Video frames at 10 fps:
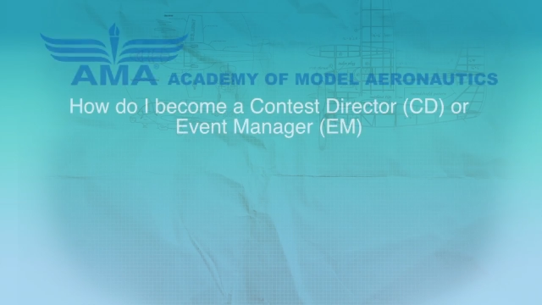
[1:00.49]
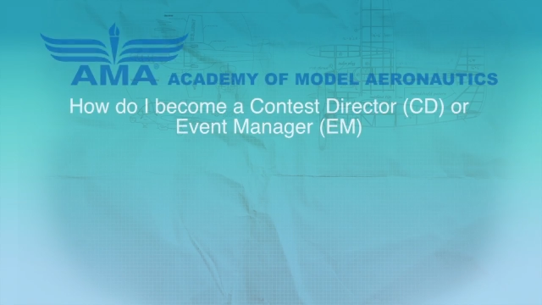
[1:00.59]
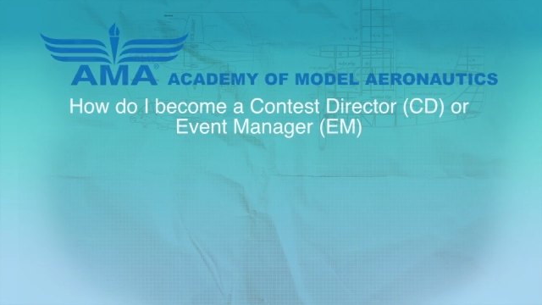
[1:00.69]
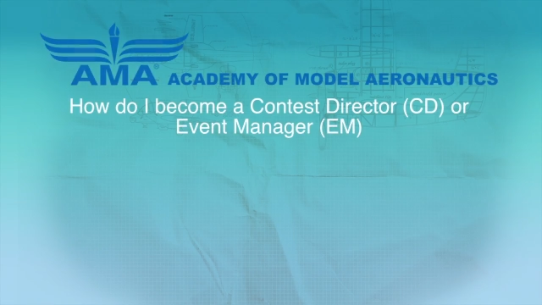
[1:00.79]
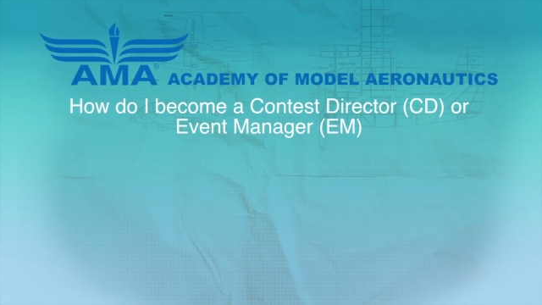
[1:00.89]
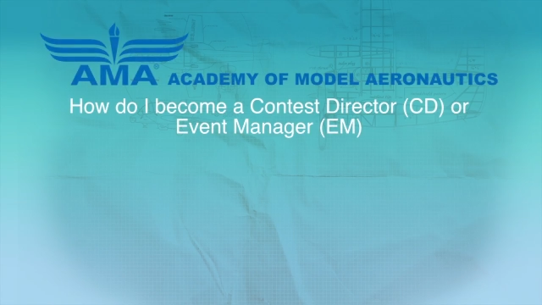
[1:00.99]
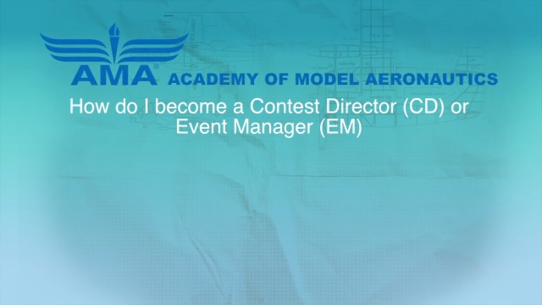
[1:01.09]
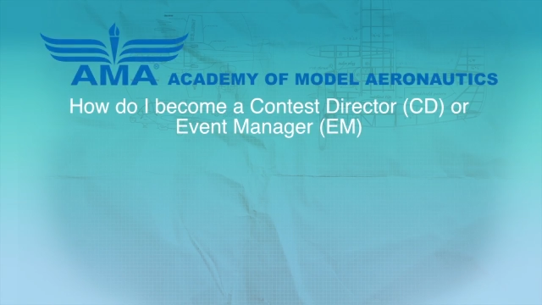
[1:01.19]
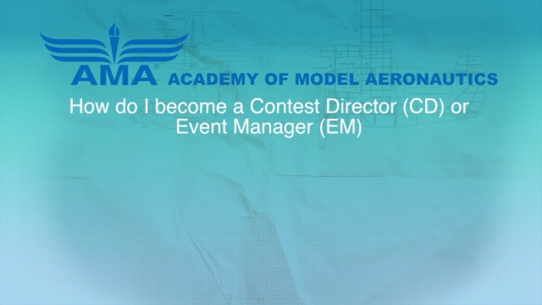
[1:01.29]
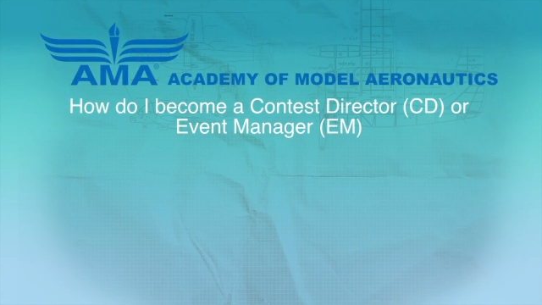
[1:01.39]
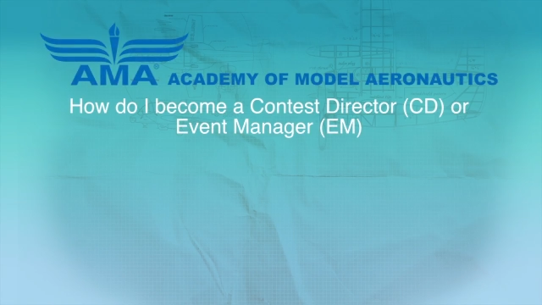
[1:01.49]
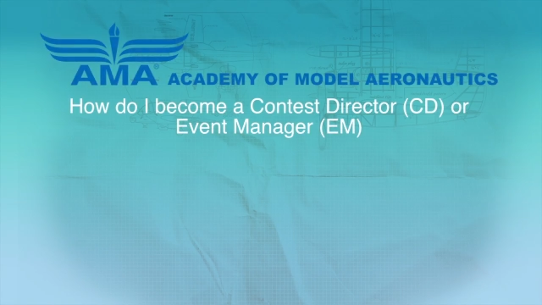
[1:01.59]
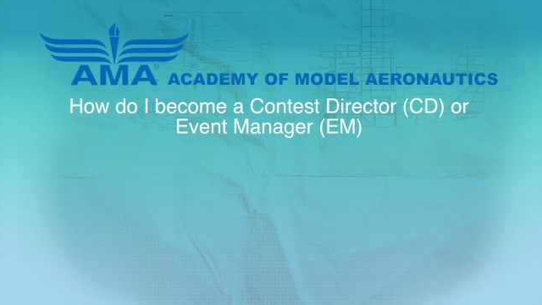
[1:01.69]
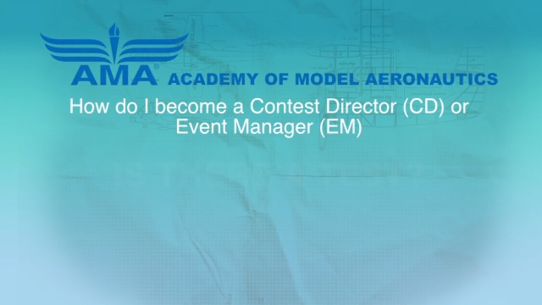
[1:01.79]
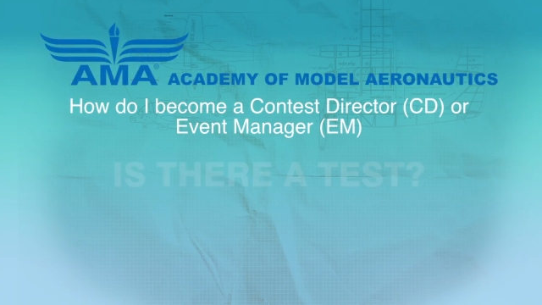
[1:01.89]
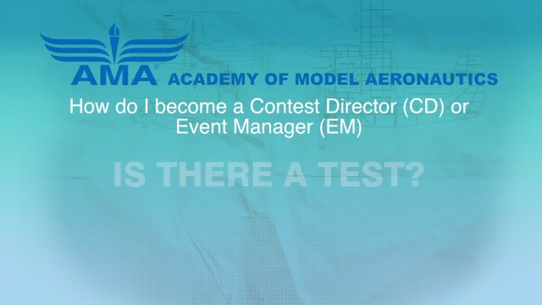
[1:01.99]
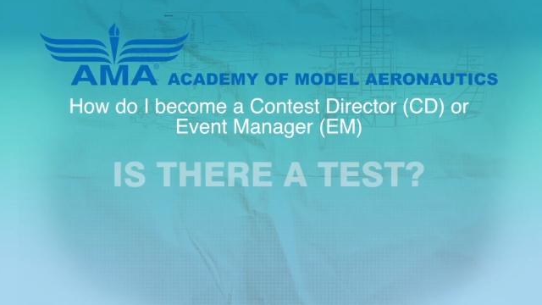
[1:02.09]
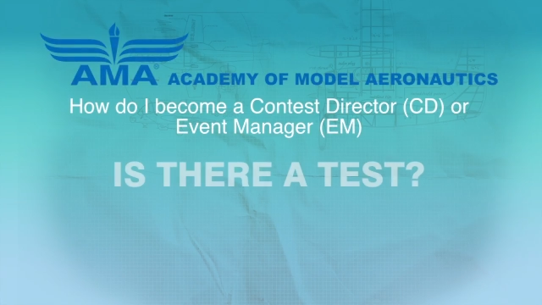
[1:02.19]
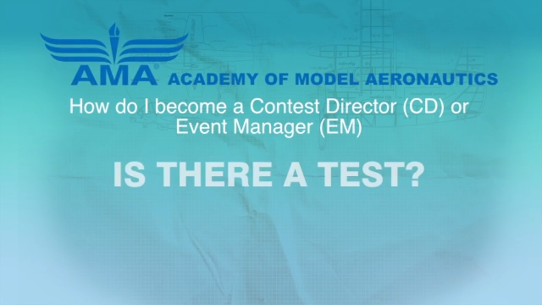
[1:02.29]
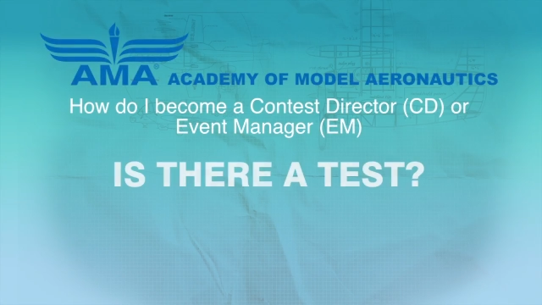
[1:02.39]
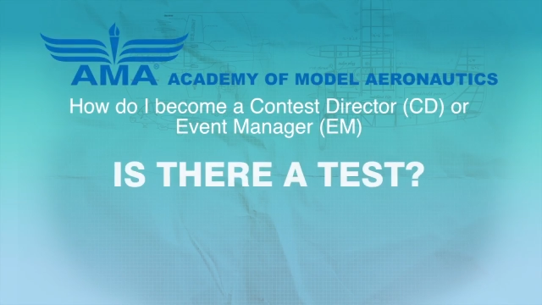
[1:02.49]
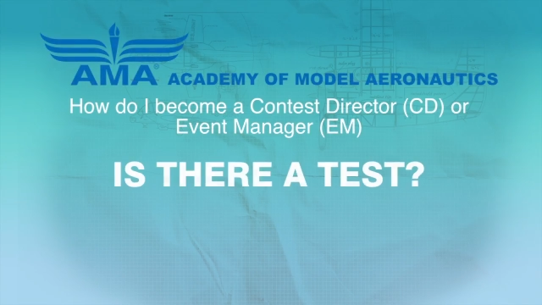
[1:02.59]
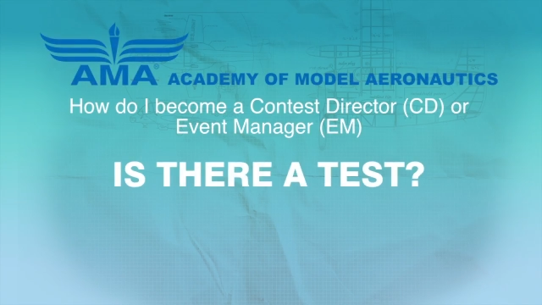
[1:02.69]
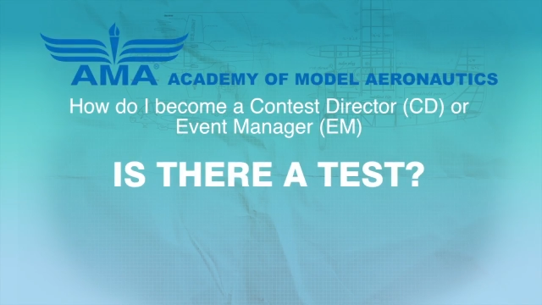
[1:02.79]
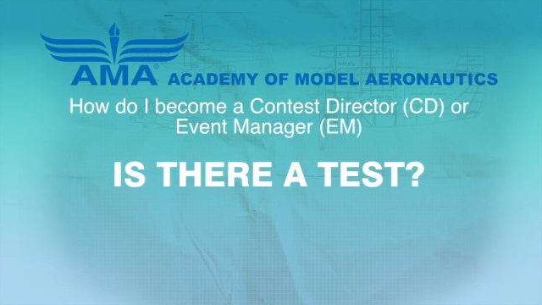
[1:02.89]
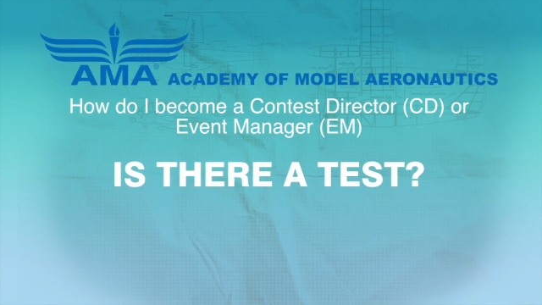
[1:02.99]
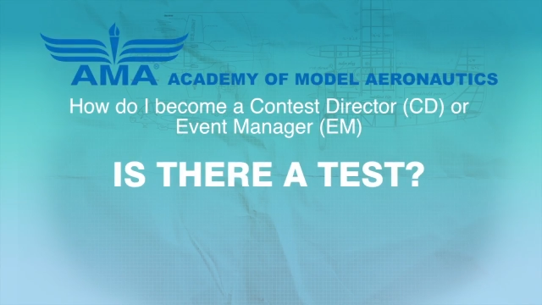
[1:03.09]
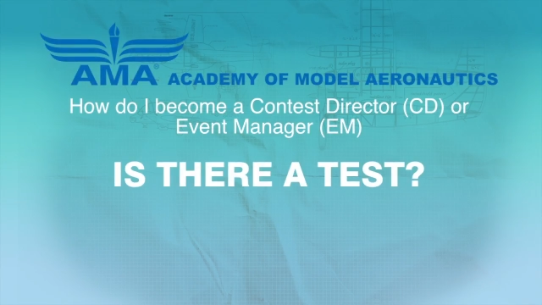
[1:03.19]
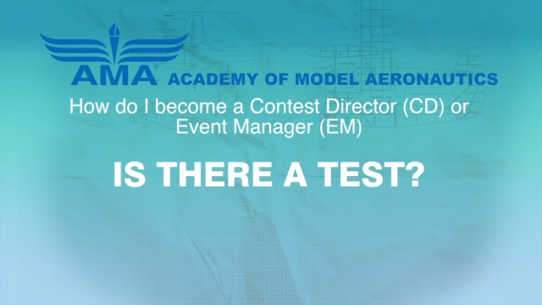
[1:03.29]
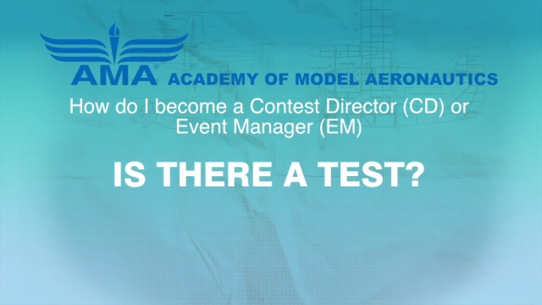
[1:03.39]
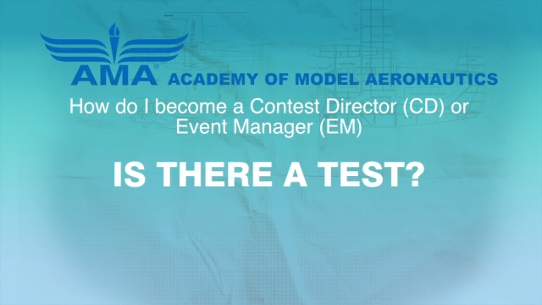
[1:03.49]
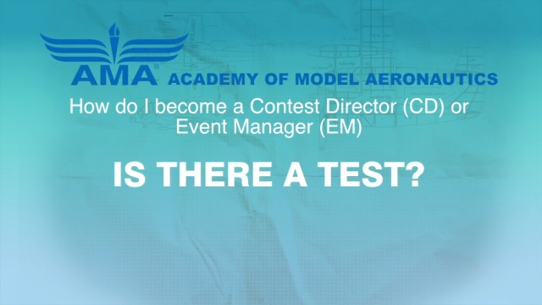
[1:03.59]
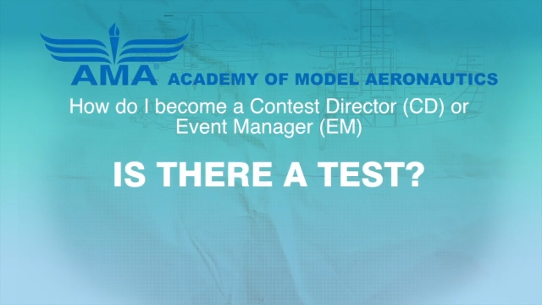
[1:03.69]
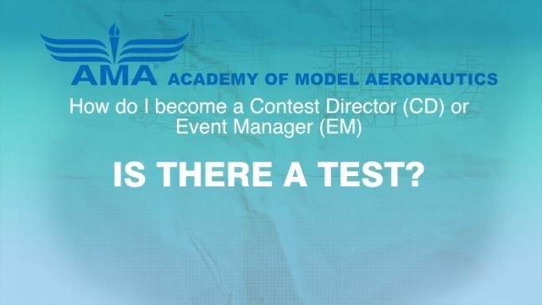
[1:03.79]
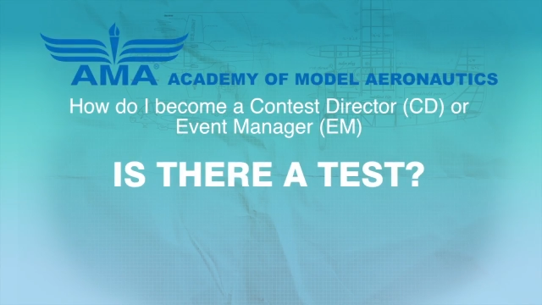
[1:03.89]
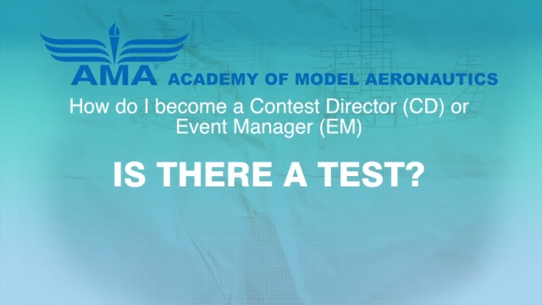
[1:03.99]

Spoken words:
(no speaker visible)